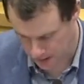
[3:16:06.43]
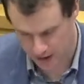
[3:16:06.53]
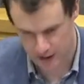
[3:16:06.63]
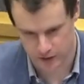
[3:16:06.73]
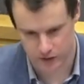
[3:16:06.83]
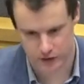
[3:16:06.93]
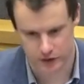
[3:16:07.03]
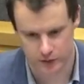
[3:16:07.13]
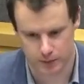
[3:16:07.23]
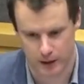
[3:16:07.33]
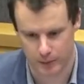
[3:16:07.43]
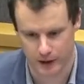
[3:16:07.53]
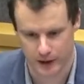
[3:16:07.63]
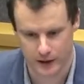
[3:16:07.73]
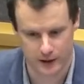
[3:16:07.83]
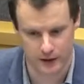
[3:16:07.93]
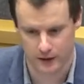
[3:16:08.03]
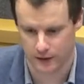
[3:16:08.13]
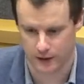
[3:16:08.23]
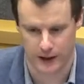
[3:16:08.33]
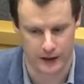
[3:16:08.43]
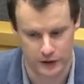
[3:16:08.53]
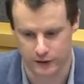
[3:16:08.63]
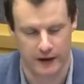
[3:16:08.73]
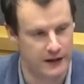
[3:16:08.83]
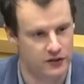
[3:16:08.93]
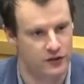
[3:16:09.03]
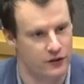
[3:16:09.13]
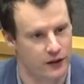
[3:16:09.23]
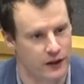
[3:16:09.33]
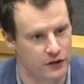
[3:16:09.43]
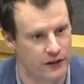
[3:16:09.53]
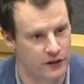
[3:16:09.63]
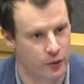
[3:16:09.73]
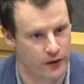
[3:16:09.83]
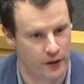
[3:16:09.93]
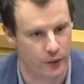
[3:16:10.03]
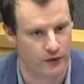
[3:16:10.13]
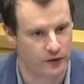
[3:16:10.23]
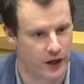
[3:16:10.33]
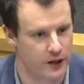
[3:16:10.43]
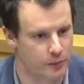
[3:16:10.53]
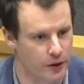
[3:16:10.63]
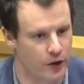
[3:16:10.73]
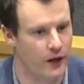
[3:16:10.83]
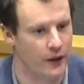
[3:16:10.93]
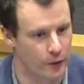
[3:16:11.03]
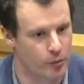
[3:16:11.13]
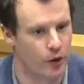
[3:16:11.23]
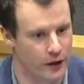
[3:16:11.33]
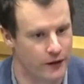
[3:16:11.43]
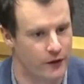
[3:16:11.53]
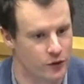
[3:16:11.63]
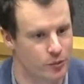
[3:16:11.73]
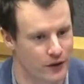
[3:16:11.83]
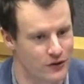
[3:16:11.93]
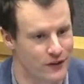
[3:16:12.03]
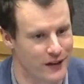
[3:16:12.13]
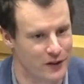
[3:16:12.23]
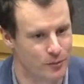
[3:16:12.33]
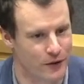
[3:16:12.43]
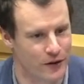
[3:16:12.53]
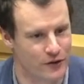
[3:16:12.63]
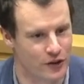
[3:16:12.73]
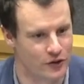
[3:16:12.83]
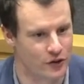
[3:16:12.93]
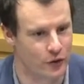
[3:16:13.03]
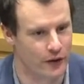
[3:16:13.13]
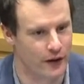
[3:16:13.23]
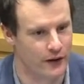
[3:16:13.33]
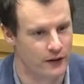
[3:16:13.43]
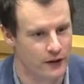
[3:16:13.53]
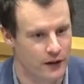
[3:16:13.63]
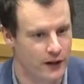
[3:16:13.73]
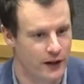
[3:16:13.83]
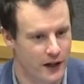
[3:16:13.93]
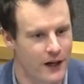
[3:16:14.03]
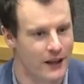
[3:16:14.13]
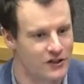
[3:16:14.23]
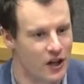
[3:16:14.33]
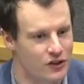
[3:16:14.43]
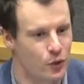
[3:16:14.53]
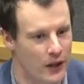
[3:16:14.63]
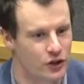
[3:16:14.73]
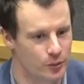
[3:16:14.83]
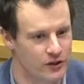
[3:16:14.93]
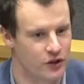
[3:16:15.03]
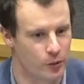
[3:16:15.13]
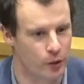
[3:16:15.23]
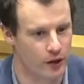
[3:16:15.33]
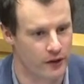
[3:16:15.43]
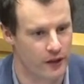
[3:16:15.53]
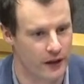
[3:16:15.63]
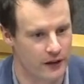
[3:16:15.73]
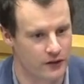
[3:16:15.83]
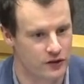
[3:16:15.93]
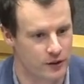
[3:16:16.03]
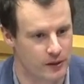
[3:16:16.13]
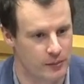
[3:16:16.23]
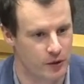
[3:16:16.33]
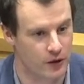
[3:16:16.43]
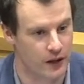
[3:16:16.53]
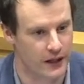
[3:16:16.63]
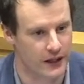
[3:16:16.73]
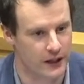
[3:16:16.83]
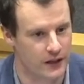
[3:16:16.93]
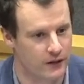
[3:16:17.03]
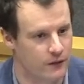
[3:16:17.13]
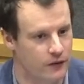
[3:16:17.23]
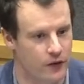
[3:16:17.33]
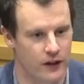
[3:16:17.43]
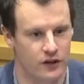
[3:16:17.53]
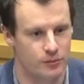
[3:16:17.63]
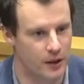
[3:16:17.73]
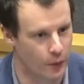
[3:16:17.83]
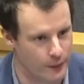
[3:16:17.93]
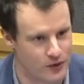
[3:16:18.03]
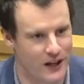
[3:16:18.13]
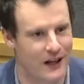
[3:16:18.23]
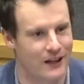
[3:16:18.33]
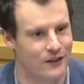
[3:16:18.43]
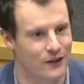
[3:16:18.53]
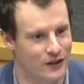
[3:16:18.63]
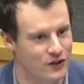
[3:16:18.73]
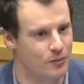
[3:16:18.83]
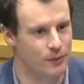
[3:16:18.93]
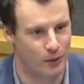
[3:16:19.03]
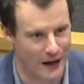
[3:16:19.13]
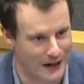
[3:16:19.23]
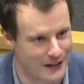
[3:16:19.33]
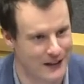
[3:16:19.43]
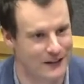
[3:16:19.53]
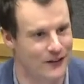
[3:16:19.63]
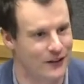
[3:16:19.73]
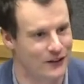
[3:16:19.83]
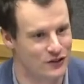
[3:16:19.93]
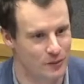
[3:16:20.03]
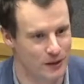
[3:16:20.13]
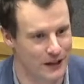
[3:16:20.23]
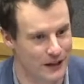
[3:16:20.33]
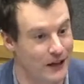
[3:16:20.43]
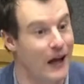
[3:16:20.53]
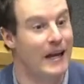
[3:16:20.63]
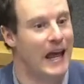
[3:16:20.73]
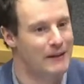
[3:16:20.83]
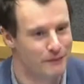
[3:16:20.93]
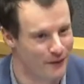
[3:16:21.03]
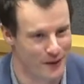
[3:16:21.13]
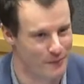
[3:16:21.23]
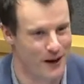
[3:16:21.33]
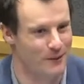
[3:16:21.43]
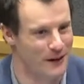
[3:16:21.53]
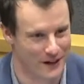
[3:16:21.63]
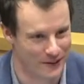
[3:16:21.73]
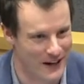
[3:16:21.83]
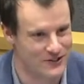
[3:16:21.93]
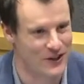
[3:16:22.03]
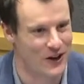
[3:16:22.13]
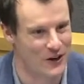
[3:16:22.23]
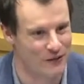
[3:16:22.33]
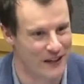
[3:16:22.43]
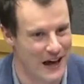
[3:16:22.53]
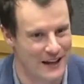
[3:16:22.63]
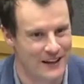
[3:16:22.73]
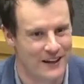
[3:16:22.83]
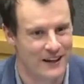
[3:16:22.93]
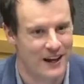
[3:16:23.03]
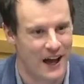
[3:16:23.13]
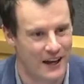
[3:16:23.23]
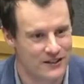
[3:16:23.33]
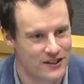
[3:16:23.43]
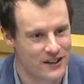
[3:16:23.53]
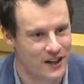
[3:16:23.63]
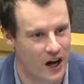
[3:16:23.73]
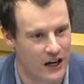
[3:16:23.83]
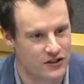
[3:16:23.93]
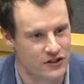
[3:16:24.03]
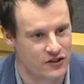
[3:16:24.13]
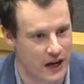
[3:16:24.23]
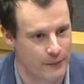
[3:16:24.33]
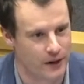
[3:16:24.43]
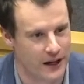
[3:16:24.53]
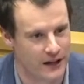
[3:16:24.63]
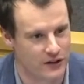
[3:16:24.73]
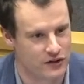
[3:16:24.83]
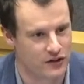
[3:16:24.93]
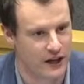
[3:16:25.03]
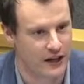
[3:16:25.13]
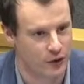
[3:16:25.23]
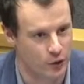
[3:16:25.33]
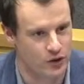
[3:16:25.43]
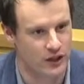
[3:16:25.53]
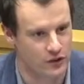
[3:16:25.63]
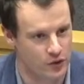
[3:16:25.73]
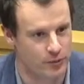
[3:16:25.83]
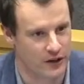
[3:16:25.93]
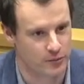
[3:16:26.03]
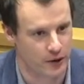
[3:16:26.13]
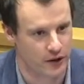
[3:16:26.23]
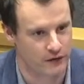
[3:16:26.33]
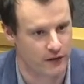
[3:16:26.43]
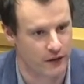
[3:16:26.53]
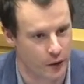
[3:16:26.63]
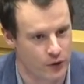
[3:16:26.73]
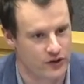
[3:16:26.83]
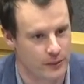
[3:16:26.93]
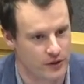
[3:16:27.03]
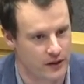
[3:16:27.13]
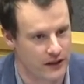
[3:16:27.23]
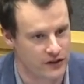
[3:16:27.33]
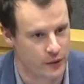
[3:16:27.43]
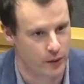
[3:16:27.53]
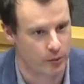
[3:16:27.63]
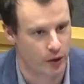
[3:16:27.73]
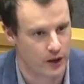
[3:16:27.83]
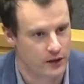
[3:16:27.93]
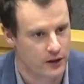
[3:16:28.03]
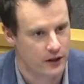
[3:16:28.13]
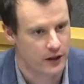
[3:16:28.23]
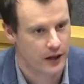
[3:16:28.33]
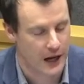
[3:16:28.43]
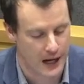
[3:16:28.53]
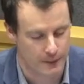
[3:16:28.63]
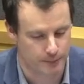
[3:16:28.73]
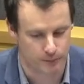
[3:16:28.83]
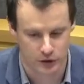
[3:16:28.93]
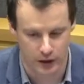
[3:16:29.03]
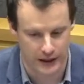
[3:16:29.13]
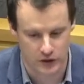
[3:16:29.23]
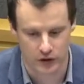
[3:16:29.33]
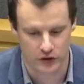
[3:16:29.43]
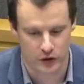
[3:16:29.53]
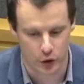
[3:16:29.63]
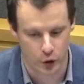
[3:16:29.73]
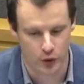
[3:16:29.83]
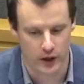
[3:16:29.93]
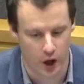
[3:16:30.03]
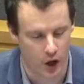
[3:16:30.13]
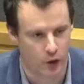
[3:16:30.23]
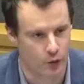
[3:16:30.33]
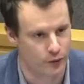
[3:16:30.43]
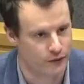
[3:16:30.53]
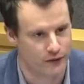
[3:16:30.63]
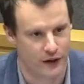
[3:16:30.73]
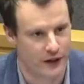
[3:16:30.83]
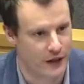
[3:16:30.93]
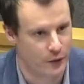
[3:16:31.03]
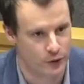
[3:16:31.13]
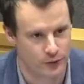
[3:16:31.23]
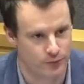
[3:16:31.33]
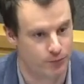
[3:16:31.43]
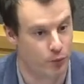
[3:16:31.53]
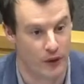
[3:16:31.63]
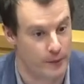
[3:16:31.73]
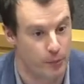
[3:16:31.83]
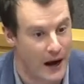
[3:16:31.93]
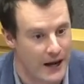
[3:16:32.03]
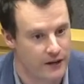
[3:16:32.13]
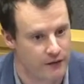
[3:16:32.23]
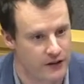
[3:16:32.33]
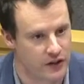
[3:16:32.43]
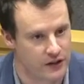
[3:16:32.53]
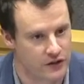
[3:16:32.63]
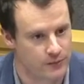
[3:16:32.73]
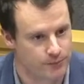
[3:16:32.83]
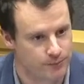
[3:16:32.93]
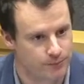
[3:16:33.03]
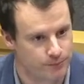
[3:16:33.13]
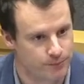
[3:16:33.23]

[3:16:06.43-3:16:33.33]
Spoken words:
about is just public interface with it. We've talked about online reporting and those policing things, but there is also the kind of less consequential but still important things to people, like There needs to be a website. There needs to be branding. There needs to be a name for the department across all of that. I didn't see the costs, timelines, and who shares the responsibility for those types of things in the report. So I guess first, who would own figuring out what the brand of this is?